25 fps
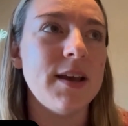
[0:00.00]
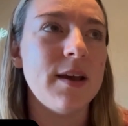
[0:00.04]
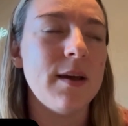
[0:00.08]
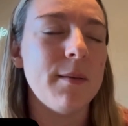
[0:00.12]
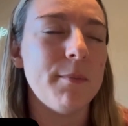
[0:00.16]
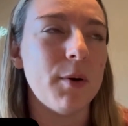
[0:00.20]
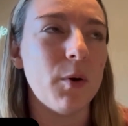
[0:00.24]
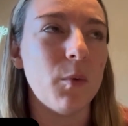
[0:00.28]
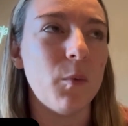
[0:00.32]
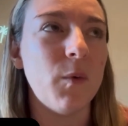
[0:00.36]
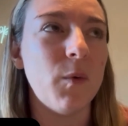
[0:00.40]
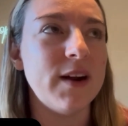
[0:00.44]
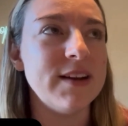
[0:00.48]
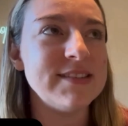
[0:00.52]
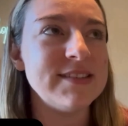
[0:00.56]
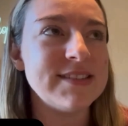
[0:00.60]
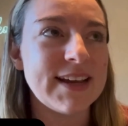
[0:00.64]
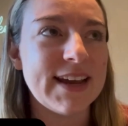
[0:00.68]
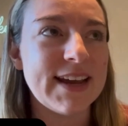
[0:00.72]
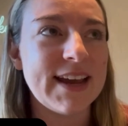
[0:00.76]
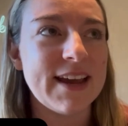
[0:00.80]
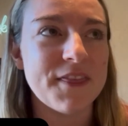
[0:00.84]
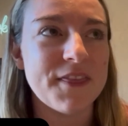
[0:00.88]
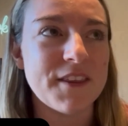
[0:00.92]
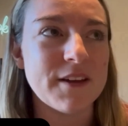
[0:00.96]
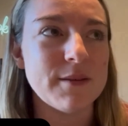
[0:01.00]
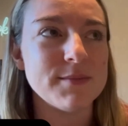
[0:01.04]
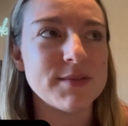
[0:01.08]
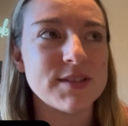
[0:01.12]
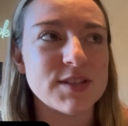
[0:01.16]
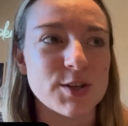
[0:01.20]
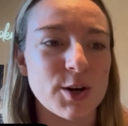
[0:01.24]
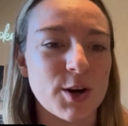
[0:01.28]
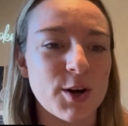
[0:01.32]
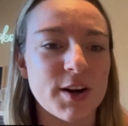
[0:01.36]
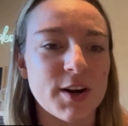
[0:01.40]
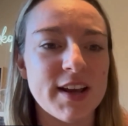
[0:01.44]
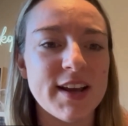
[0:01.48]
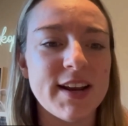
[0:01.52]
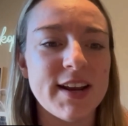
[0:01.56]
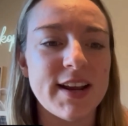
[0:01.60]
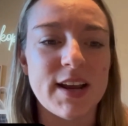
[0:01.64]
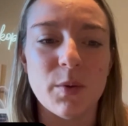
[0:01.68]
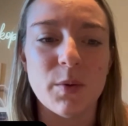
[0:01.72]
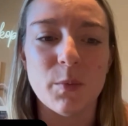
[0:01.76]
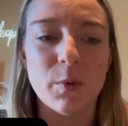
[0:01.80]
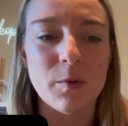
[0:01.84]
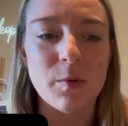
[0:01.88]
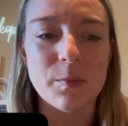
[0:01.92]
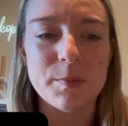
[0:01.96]
But once I get them started,
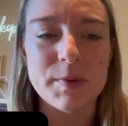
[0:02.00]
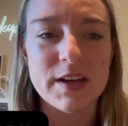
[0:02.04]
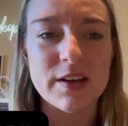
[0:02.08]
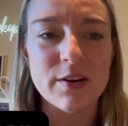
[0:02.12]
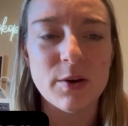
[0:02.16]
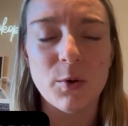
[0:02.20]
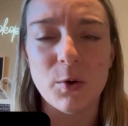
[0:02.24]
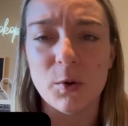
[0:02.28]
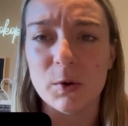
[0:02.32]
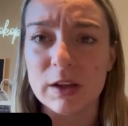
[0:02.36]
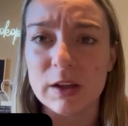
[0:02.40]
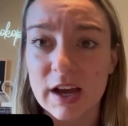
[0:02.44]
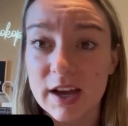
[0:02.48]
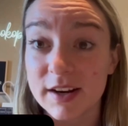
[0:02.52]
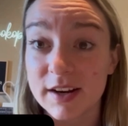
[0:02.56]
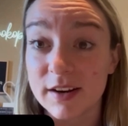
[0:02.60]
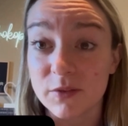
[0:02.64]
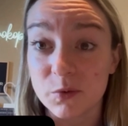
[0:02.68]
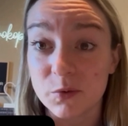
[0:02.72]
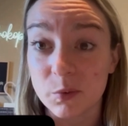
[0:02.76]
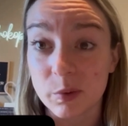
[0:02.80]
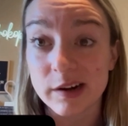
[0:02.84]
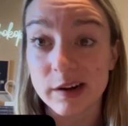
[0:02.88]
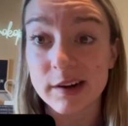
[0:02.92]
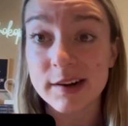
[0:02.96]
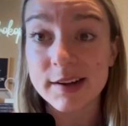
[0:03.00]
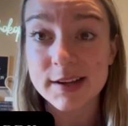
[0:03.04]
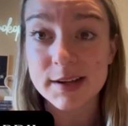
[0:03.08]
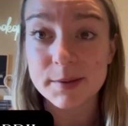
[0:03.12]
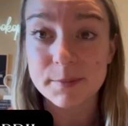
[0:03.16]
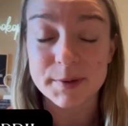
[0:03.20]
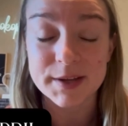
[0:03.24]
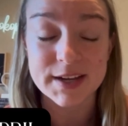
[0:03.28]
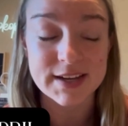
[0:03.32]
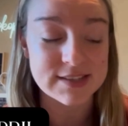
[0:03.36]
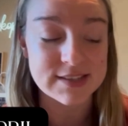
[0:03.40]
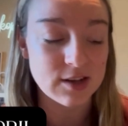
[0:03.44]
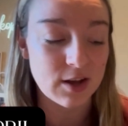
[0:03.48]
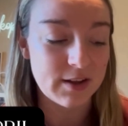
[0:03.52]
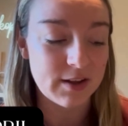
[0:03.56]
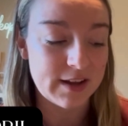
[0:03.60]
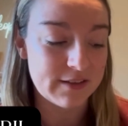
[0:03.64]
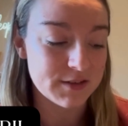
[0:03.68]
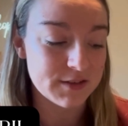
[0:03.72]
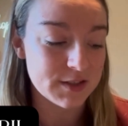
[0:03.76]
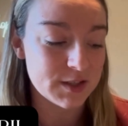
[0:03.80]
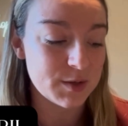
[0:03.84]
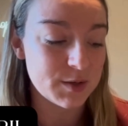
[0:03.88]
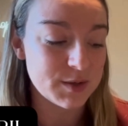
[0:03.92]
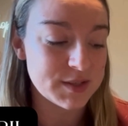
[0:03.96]
it won't be a whole lot of work because all I
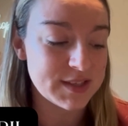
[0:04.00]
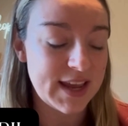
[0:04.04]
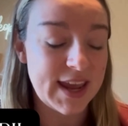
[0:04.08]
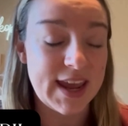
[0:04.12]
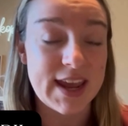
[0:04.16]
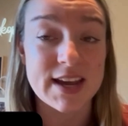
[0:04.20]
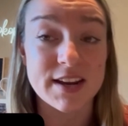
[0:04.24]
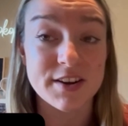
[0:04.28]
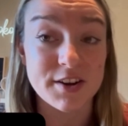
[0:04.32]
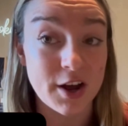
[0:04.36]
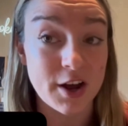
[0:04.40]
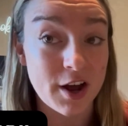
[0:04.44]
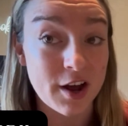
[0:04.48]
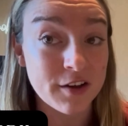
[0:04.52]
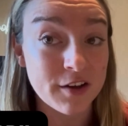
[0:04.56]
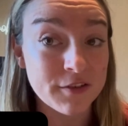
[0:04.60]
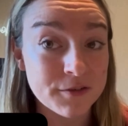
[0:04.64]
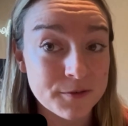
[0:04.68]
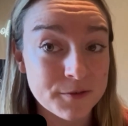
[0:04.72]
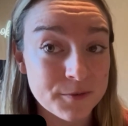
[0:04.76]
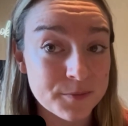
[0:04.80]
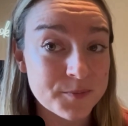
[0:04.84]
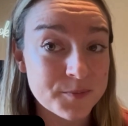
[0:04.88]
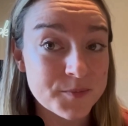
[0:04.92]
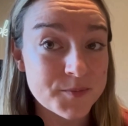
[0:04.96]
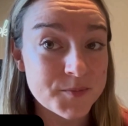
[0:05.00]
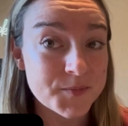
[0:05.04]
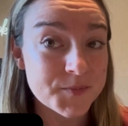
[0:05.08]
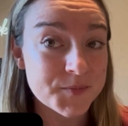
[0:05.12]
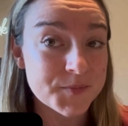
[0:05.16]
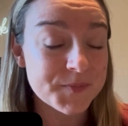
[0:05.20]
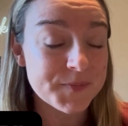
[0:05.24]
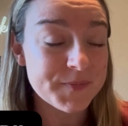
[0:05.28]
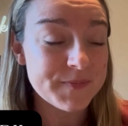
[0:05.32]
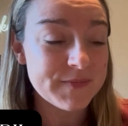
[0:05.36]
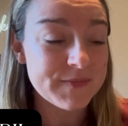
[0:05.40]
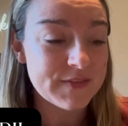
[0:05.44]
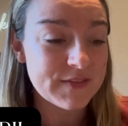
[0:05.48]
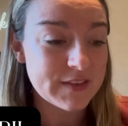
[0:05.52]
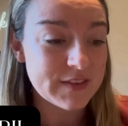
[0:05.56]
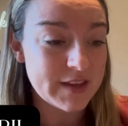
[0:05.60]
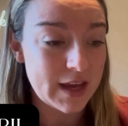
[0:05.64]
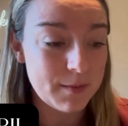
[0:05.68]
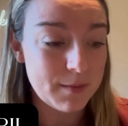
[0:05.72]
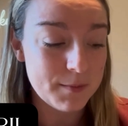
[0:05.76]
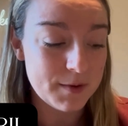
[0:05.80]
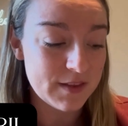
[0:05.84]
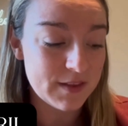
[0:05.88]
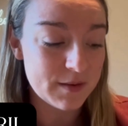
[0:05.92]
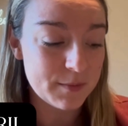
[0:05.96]
have to do is hand off
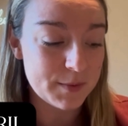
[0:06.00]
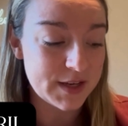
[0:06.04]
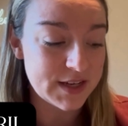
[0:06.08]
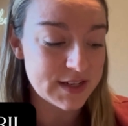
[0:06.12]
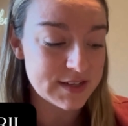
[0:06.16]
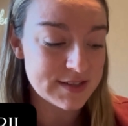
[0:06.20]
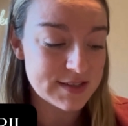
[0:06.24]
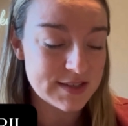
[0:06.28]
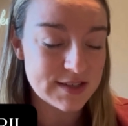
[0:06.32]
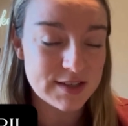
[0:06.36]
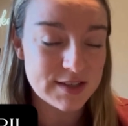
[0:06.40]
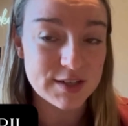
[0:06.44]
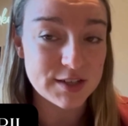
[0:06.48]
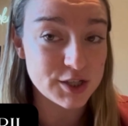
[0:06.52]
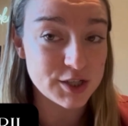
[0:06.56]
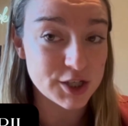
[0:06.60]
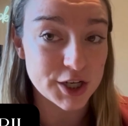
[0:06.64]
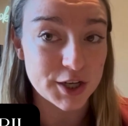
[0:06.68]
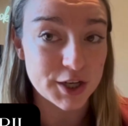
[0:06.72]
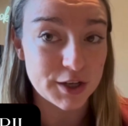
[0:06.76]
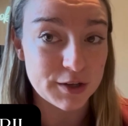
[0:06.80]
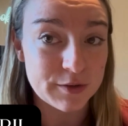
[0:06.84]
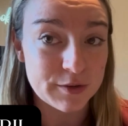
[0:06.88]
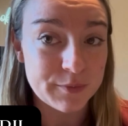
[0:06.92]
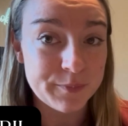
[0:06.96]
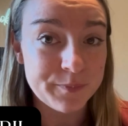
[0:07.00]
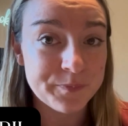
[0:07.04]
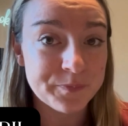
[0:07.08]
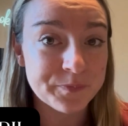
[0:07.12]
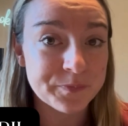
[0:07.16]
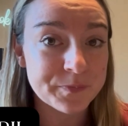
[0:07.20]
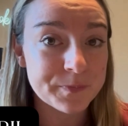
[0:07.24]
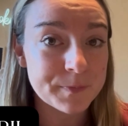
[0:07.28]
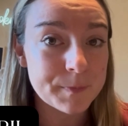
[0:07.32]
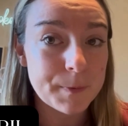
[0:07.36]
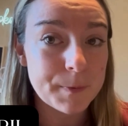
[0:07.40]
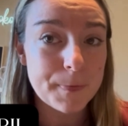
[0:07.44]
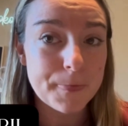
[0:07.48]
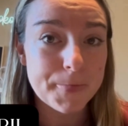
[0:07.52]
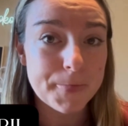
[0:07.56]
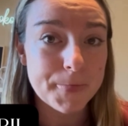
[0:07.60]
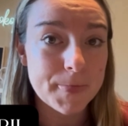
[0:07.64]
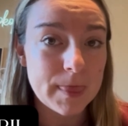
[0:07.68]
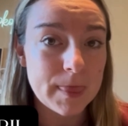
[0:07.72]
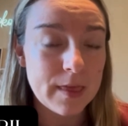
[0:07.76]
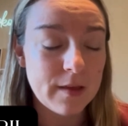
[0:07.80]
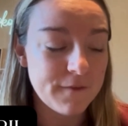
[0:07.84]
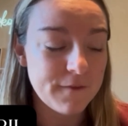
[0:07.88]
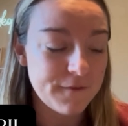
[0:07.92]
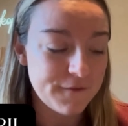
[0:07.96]
Taming the Beast to Jill,
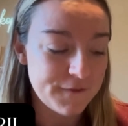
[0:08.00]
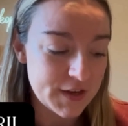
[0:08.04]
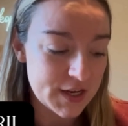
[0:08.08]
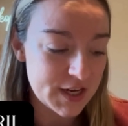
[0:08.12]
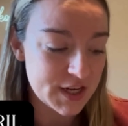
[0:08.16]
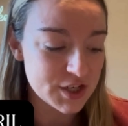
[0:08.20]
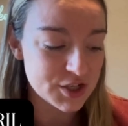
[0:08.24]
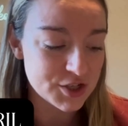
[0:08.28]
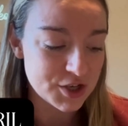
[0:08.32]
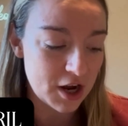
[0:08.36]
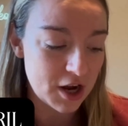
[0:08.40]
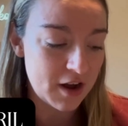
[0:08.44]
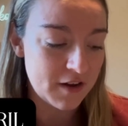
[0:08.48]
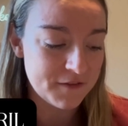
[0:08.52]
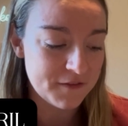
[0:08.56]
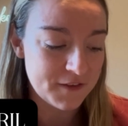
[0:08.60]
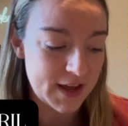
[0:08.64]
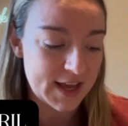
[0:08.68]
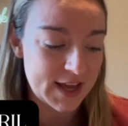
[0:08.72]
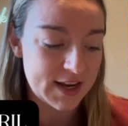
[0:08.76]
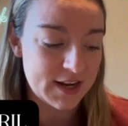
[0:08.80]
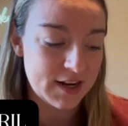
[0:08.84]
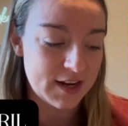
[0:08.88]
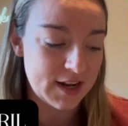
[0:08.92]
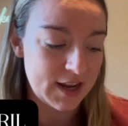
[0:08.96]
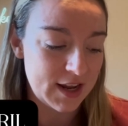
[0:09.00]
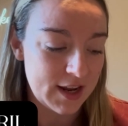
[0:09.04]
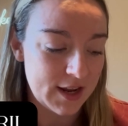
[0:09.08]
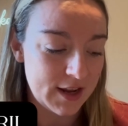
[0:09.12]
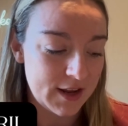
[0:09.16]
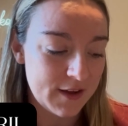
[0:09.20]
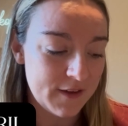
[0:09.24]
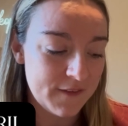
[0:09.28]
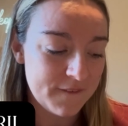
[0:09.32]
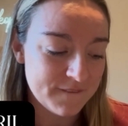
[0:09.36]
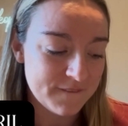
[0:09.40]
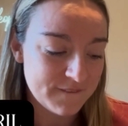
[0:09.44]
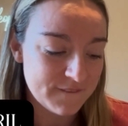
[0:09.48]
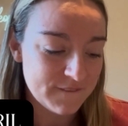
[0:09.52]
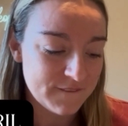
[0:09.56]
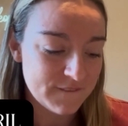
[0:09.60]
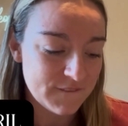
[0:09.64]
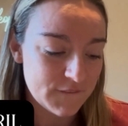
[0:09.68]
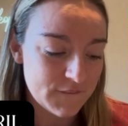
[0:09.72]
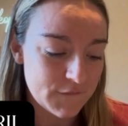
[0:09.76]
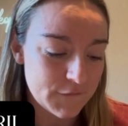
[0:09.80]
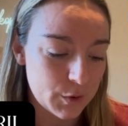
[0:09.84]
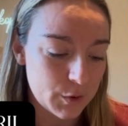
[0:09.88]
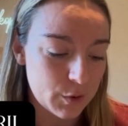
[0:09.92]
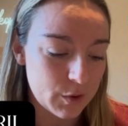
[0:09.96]
finish off editing
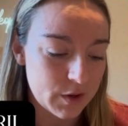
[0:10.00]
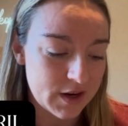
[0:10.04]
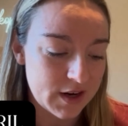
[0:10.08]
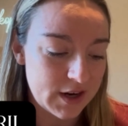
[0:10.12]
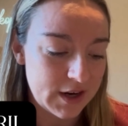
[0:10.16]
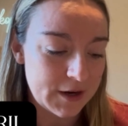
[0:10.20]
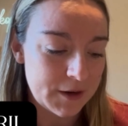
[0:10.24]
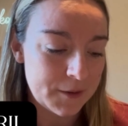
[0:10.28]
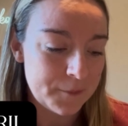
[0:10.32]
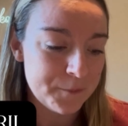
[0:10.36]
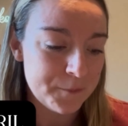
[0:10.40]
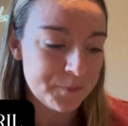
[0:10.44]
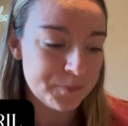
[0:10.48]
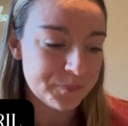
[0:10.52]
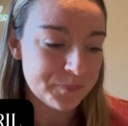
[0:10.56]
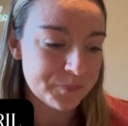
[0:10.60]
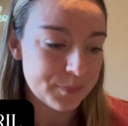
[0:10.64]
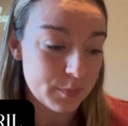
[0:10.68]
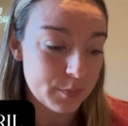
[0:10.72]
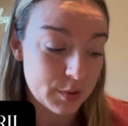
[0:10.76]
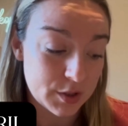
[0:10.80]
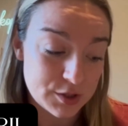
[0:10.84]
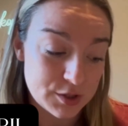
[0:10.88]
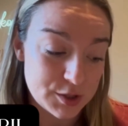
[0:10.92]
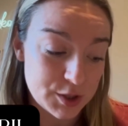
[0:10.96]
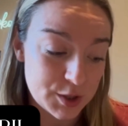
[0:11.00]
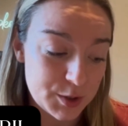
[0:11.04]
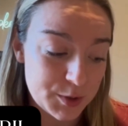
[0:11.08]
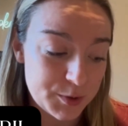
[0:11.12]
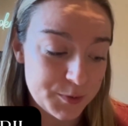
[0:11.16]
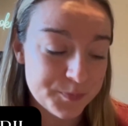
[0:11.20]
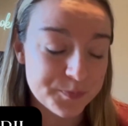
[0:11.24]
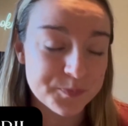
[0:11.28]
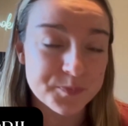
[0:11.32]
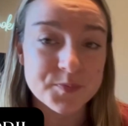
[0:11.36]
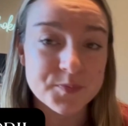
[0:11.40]
for book 2.